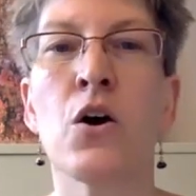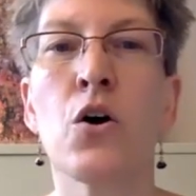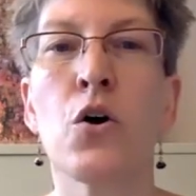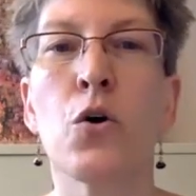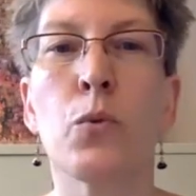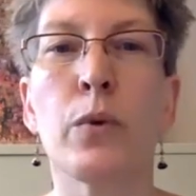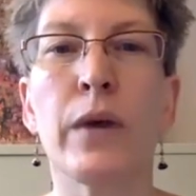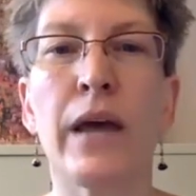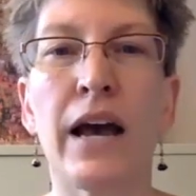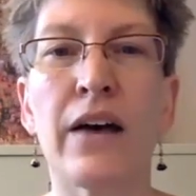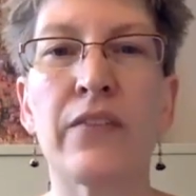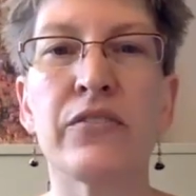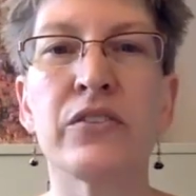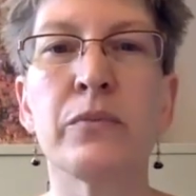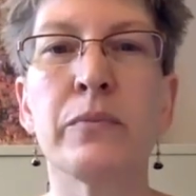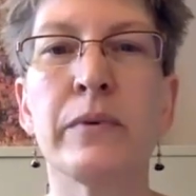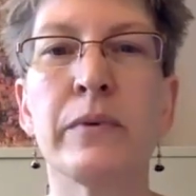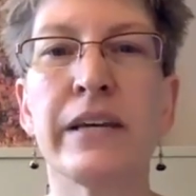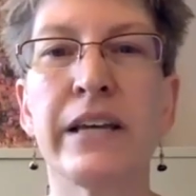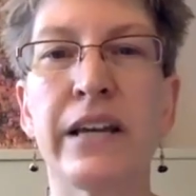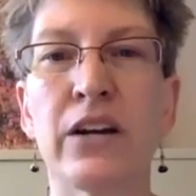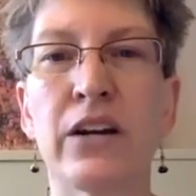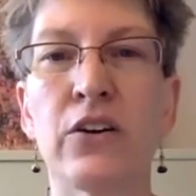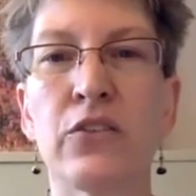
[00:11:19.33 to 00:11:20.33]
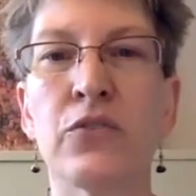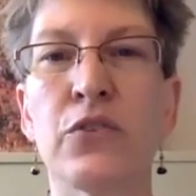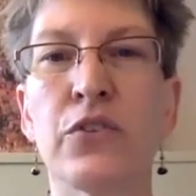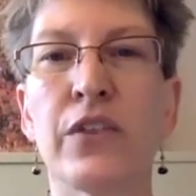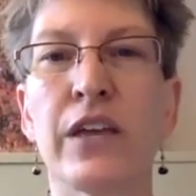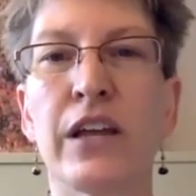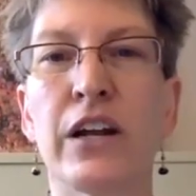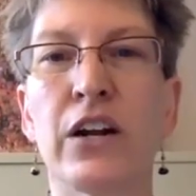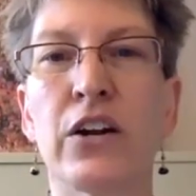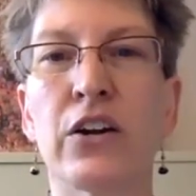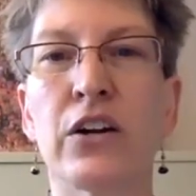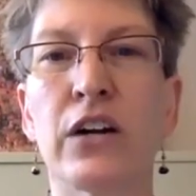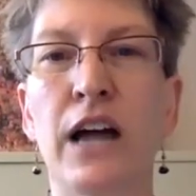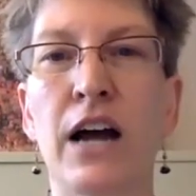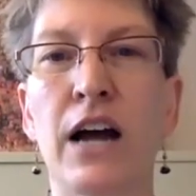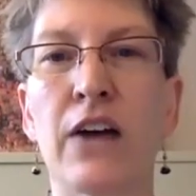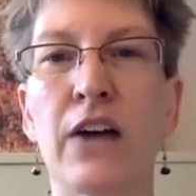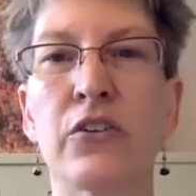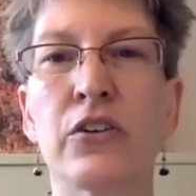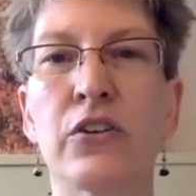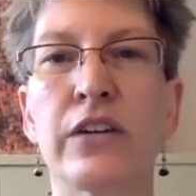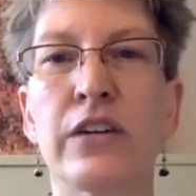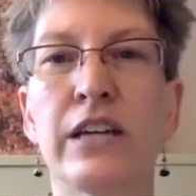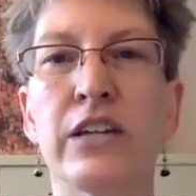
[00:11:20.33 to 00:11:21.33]
We have to be careful that our
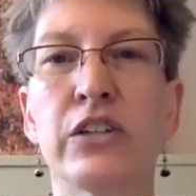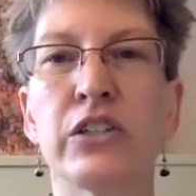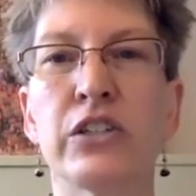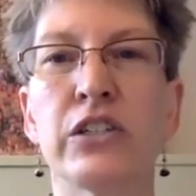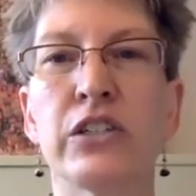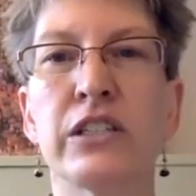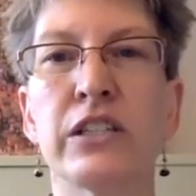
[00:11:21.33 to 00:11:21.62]
congregation's